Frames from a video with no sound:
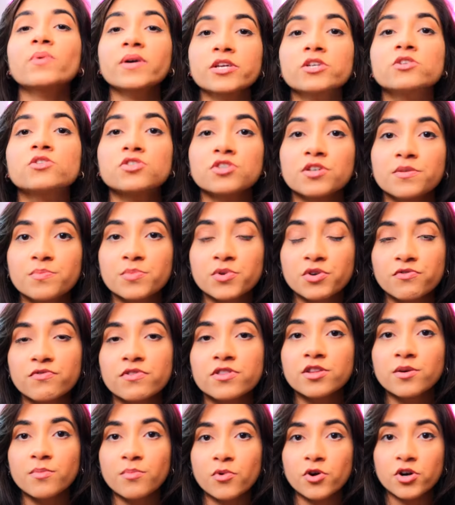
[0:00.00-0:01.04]
why you should move
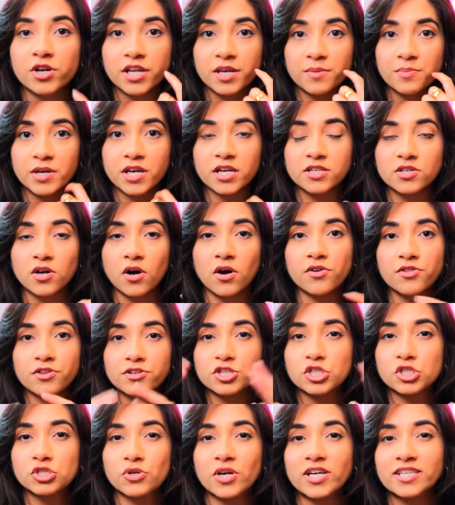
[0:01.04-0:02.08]
in the morning because all the
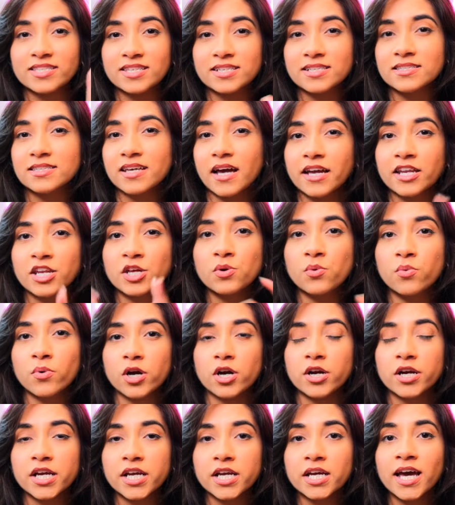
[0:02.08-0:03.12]
stress, anxiety,
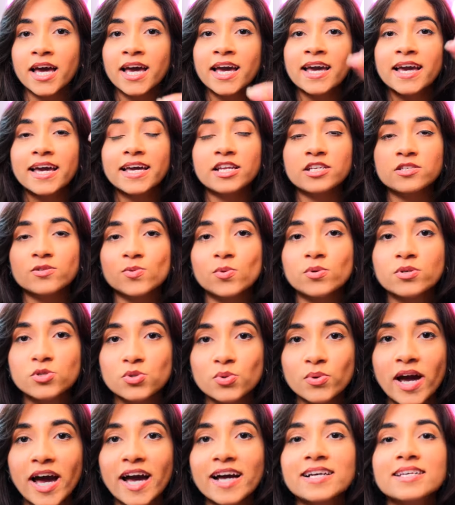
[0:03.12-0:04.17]
worry, it is going
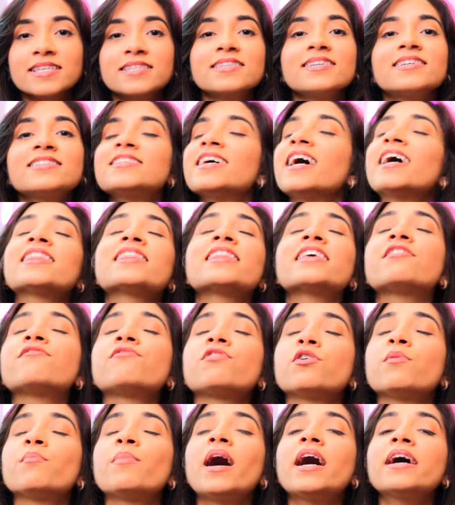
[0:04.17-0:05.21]
to exit and leave
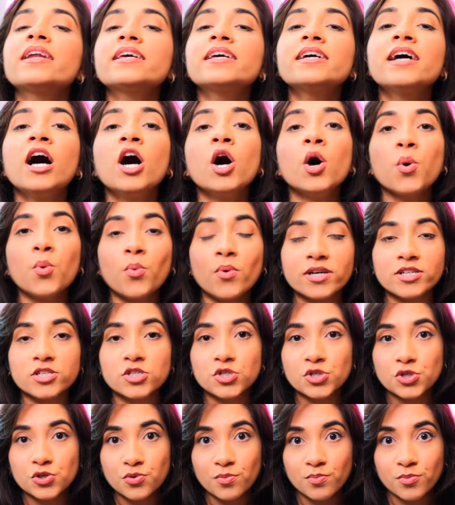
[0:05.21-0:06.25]
your body
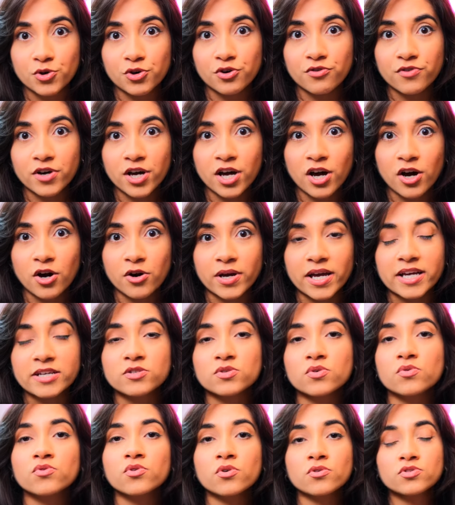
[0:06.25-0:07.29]
once you move. Okay,
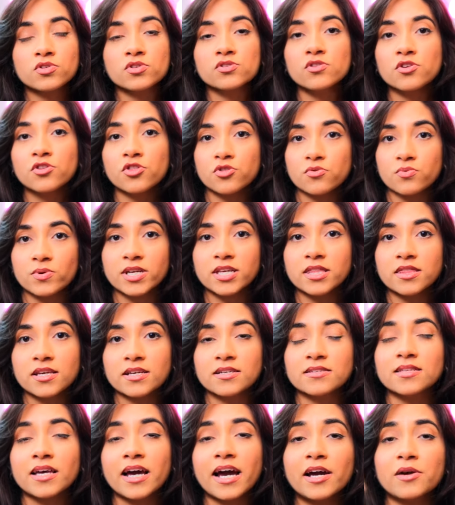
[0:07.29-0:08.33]
so those are the three
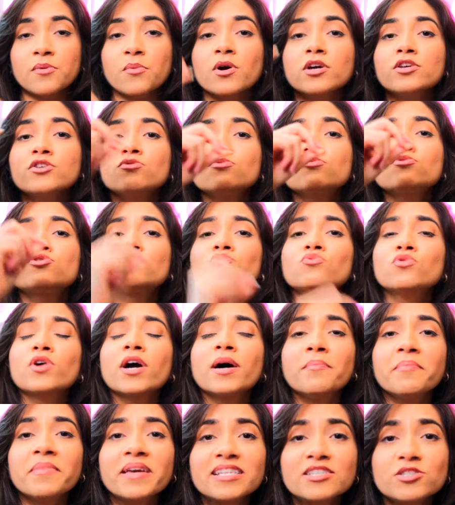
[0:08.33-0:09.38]
things that I want you to
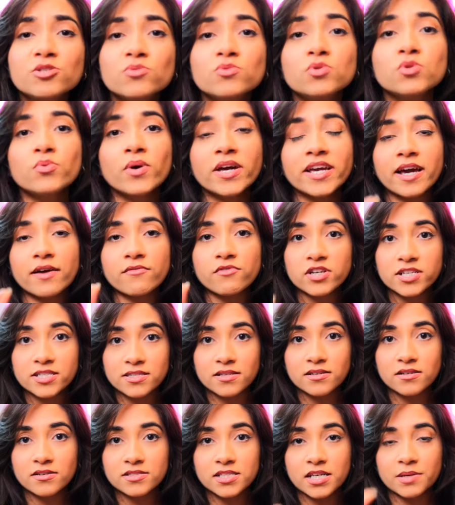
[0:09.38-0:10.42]
commit to doing every single
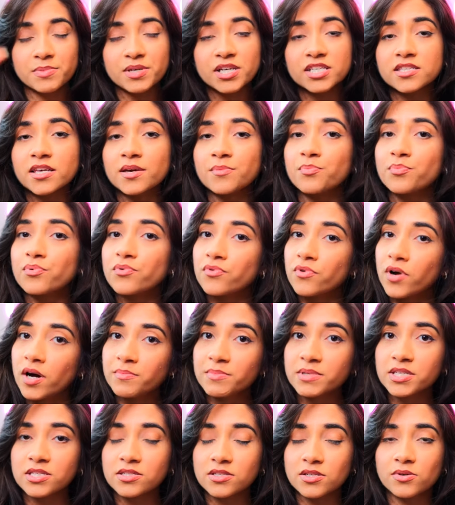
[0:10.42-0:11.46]
single day because I
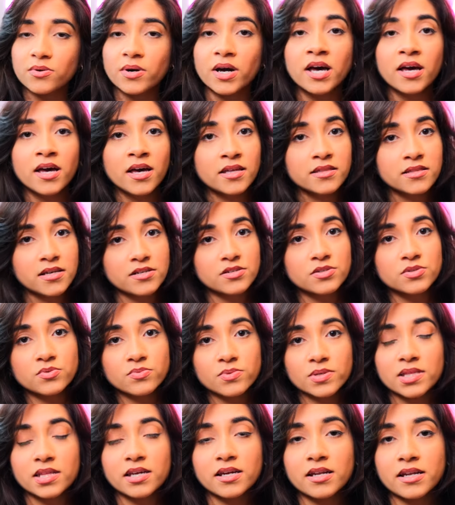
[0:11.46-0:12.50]
promise you that is
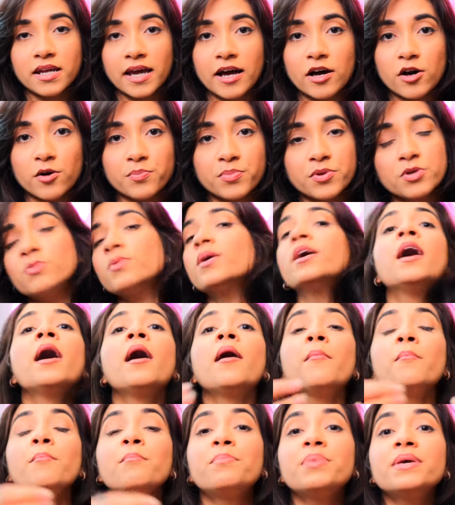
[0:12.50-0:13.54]
really going to help you
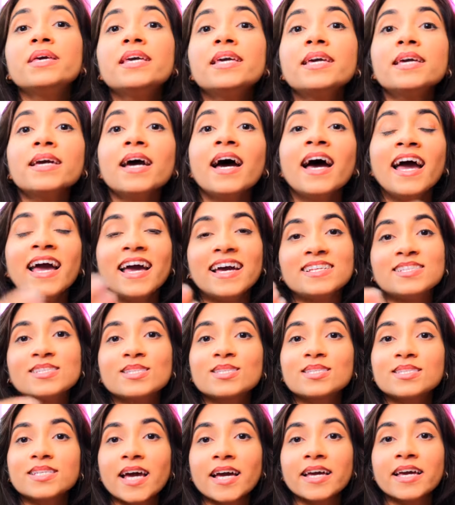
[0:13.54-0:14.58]
be and
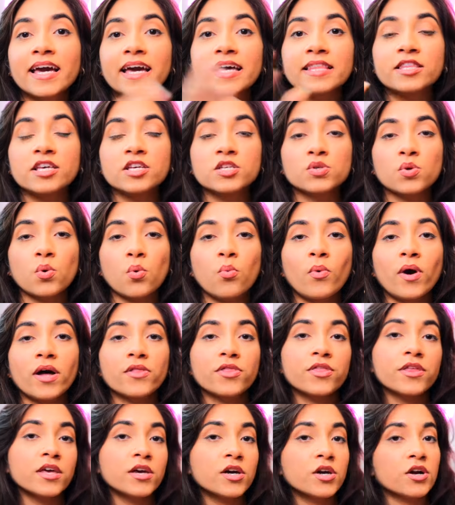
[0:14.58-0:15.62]
stay in this
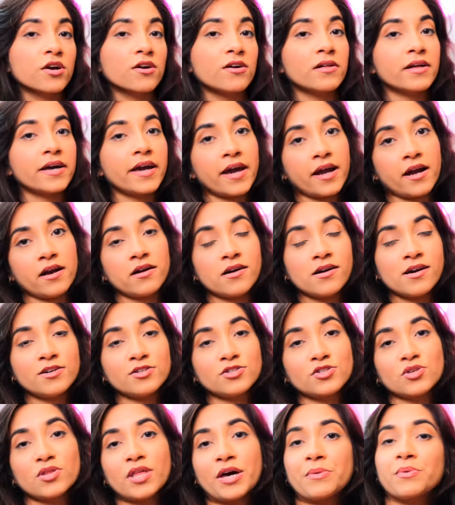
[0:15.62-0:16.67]
wealthy girl era
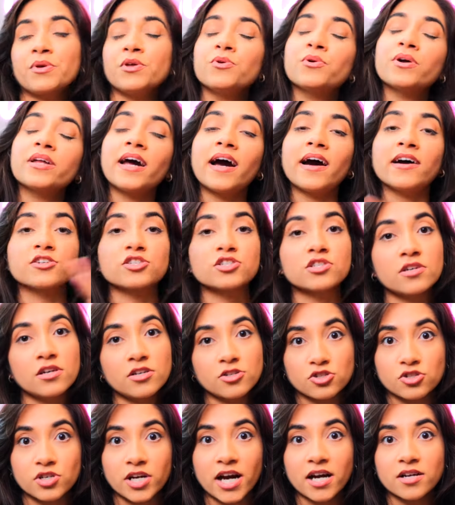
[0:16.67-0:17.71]
so that way you can actually
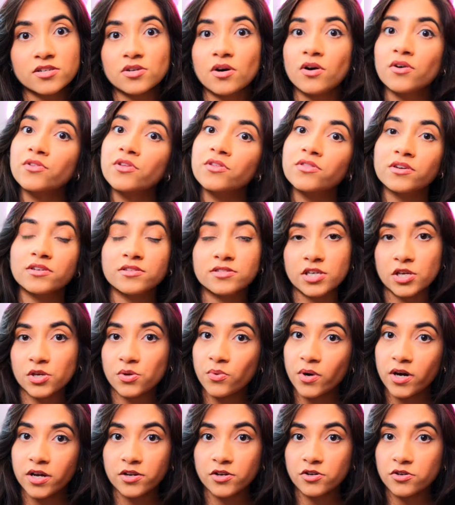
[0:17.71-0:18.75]
attract all the things that you
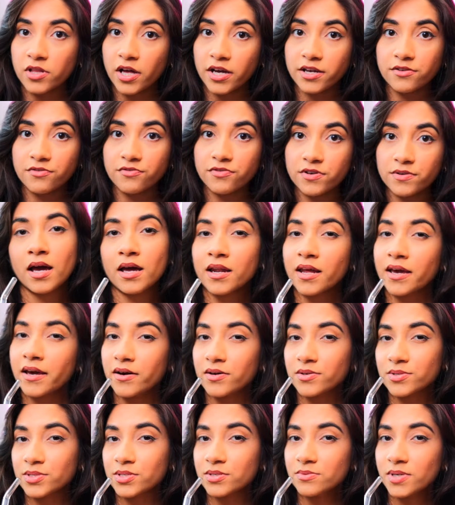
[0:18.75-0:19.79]
want in your life. And I
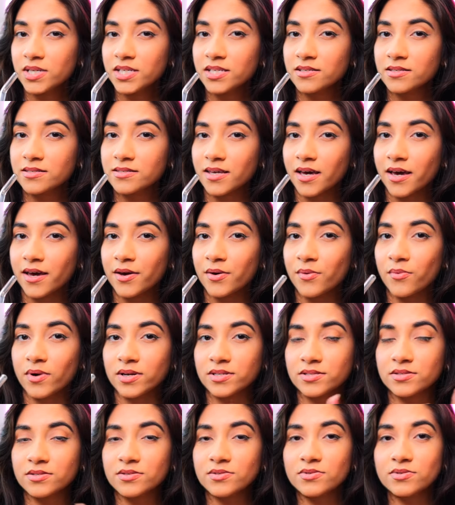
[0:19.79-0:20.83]
also want to say
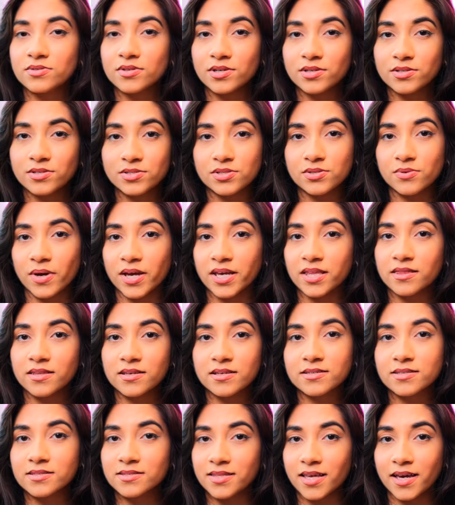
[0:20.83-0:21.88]
once you start doing
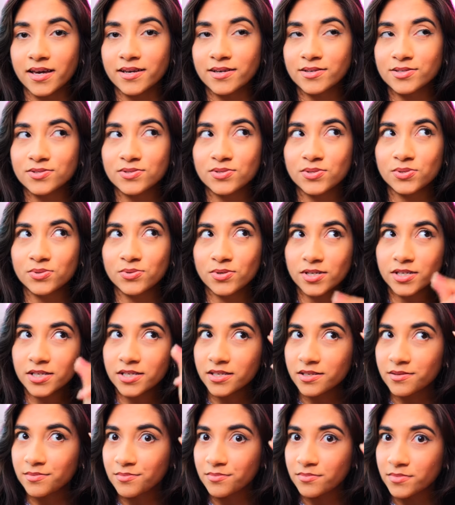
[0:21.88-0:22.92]
these things, you're
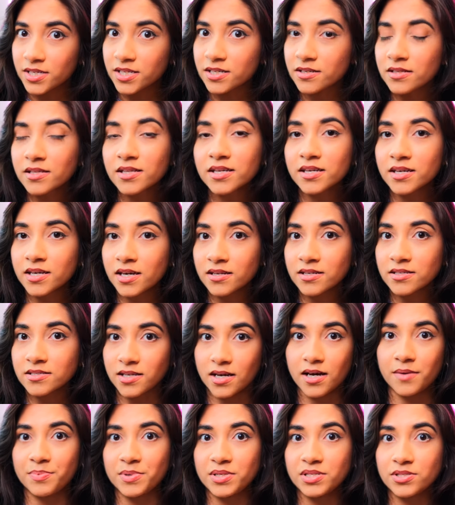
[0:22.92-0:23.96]
immediately going to
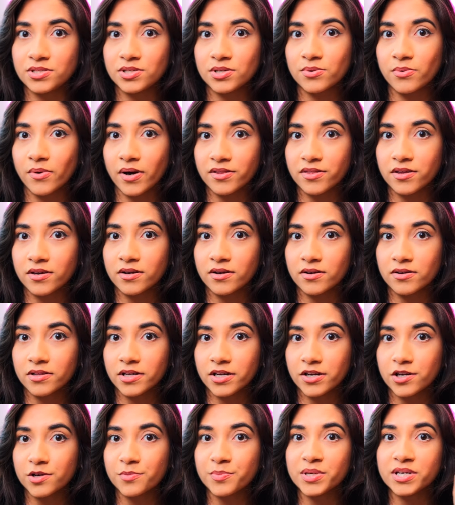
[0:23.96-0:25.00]
tap into your wealthy girl
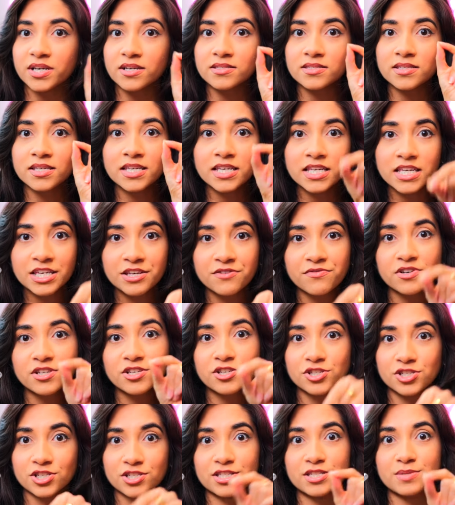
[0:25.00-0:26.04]
era because
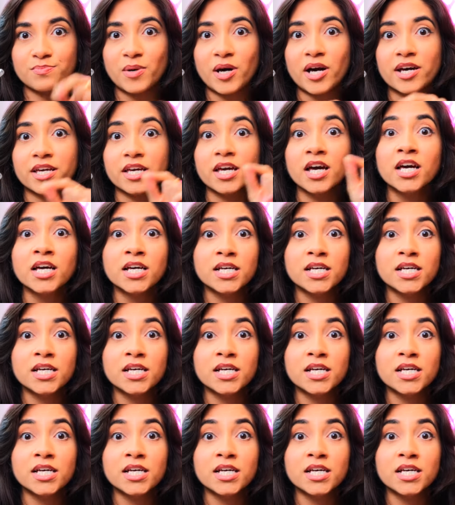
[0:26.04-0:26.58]
even just by